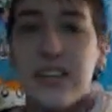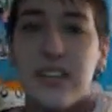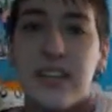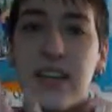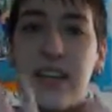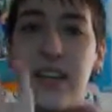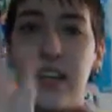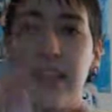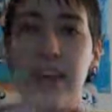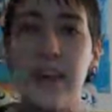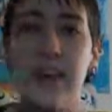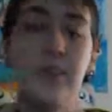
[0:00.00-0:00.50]
I'll tell
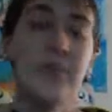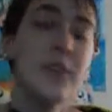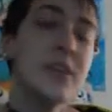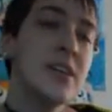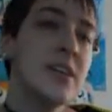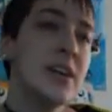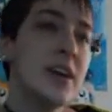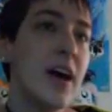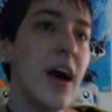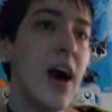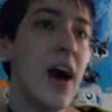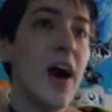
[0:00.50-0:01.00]
you later.
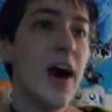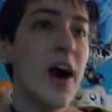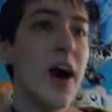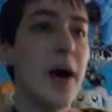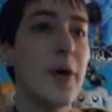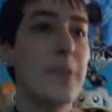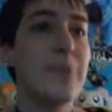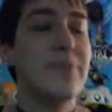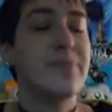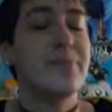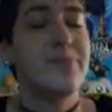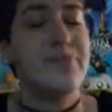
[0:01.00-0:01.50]

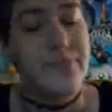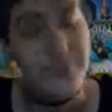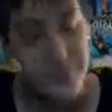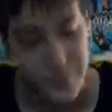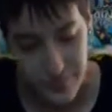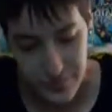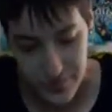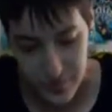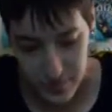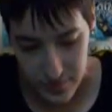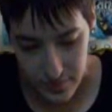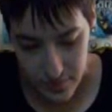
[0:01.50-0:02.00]
Um,
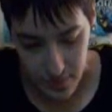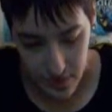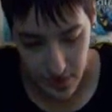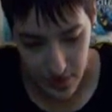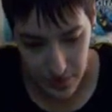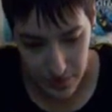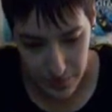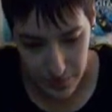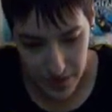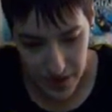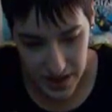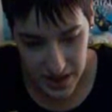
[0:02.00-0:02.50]

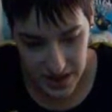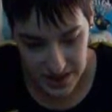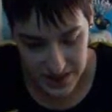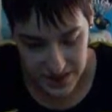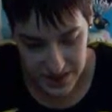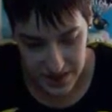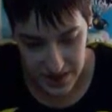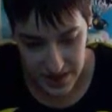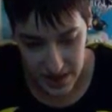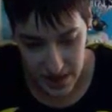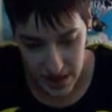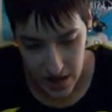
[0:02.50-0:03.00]
but yes,
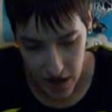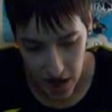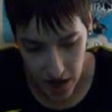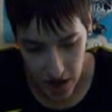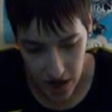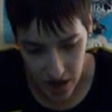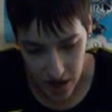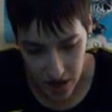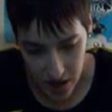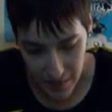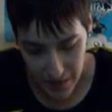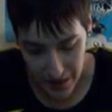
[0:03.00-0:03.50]

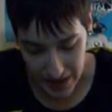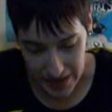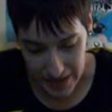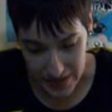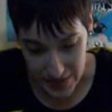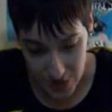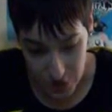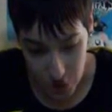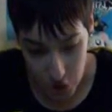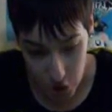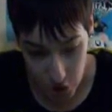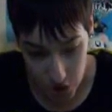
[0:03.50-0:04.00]
um, it
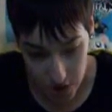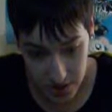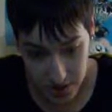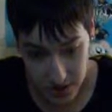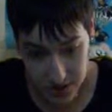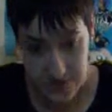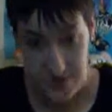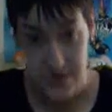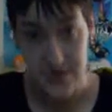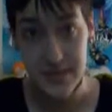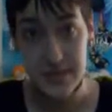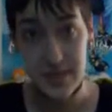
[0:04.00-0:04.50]
took
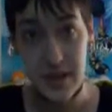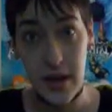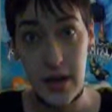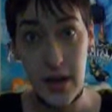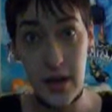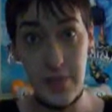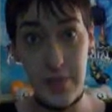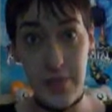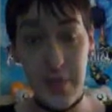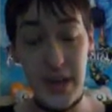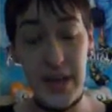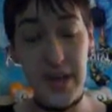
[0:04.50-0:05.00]
us
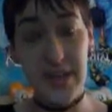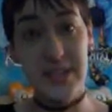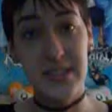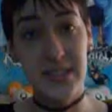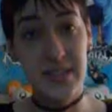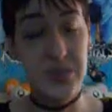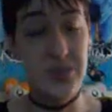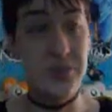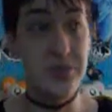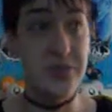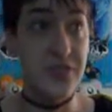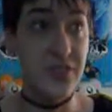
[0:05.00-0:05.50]
a bit
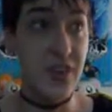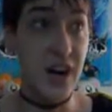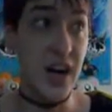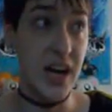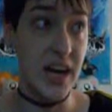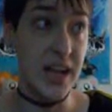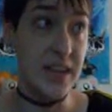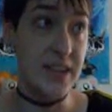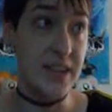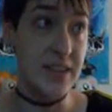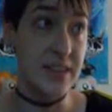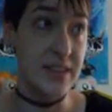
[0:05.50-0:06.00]
to
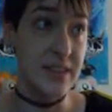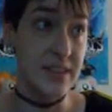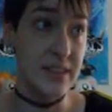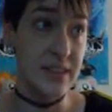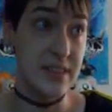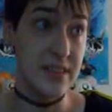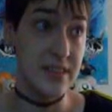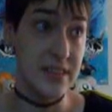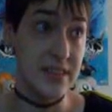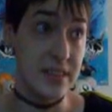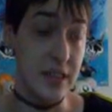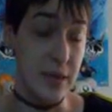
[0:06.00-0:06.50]
find
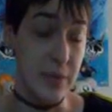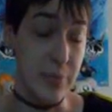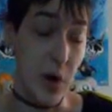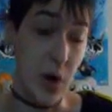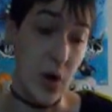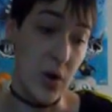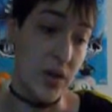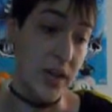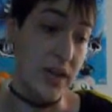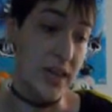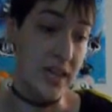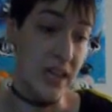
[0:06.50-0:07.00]
the
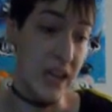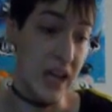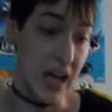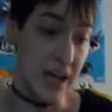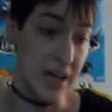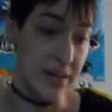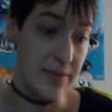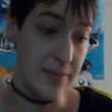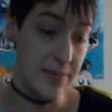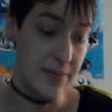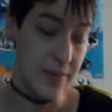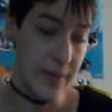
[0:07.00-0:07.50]
parking
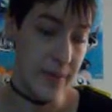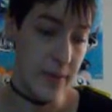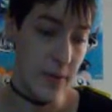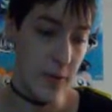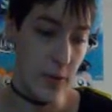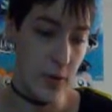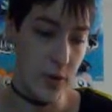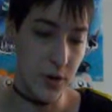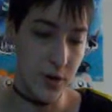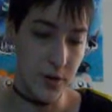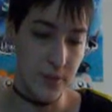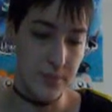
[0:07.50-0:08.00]
lot
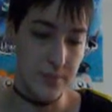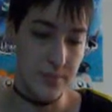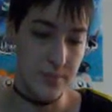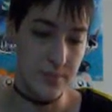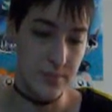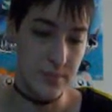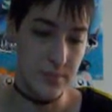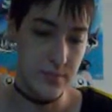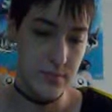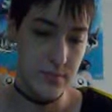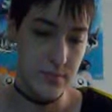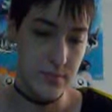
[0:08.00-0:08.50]
or
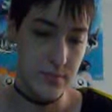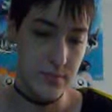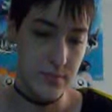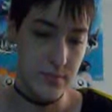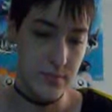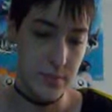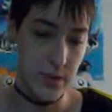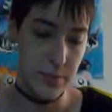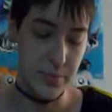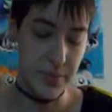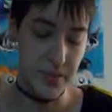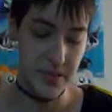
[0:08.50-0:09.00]

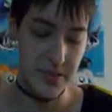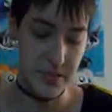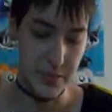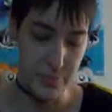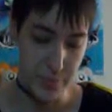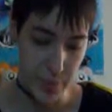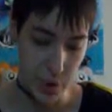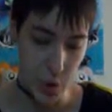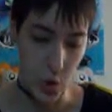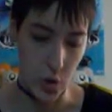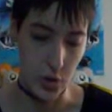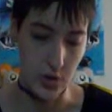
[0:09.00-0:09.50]
a place to
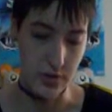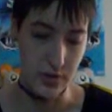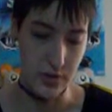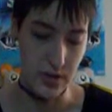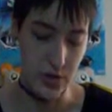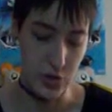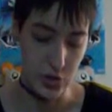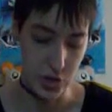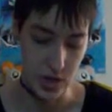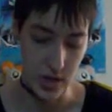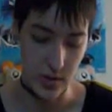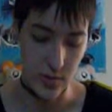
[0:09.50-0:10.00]
park
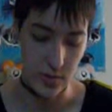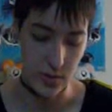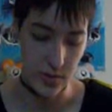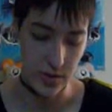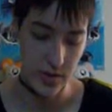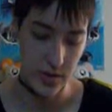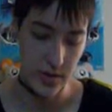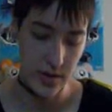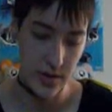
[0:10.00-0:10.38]
in general.